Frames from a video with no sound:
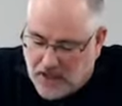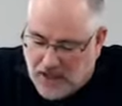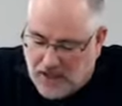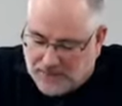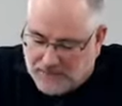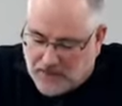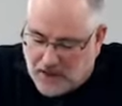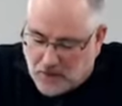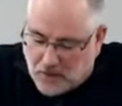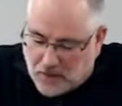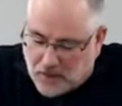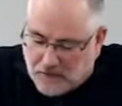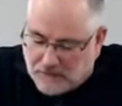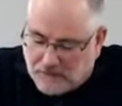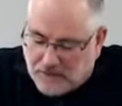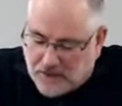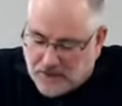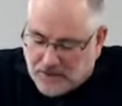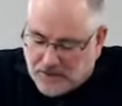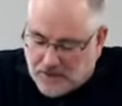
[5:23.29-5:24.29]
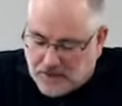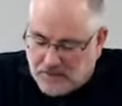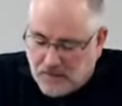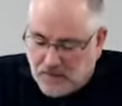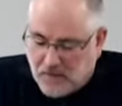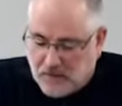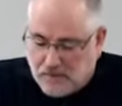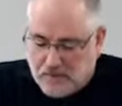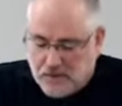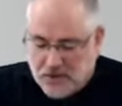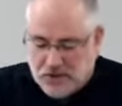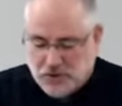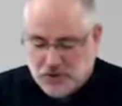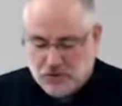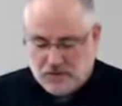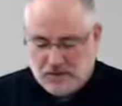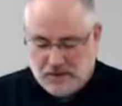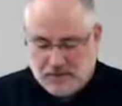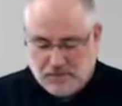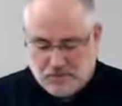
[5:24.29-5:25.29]
If they were convicted, the
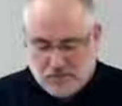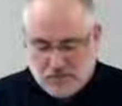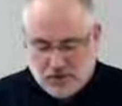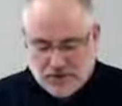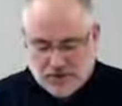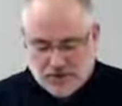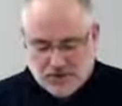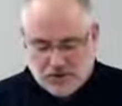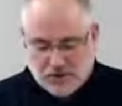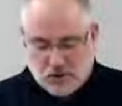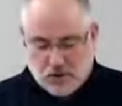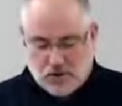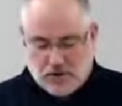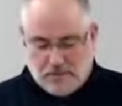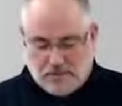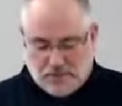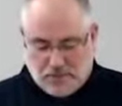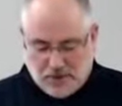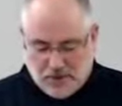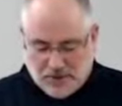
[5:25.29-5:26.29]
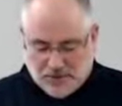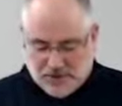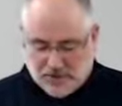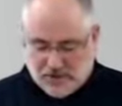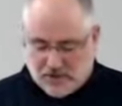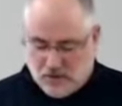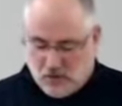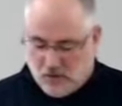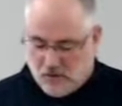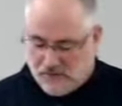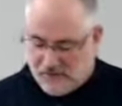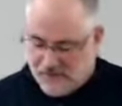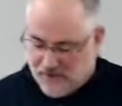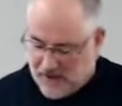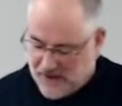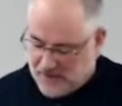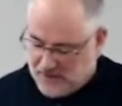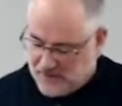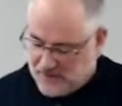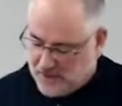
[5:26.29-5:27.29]
bishop could imprison or
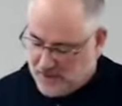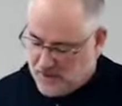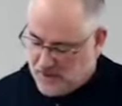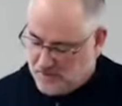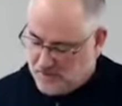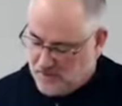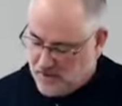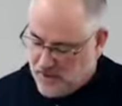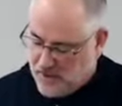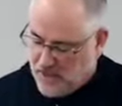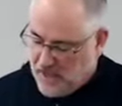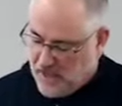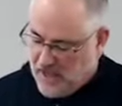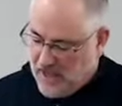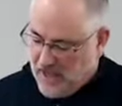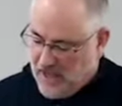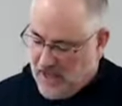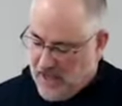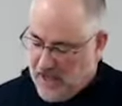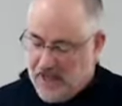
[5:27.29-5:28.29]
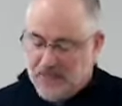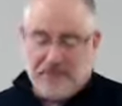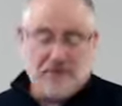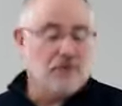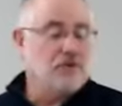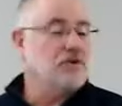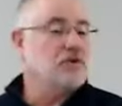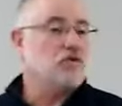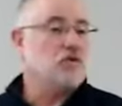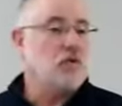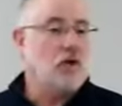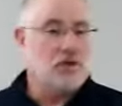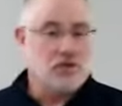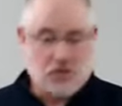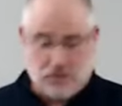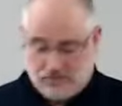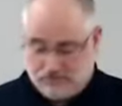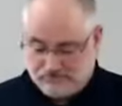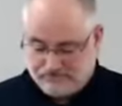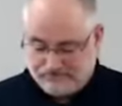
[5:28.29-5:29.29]
fine them at their discretion.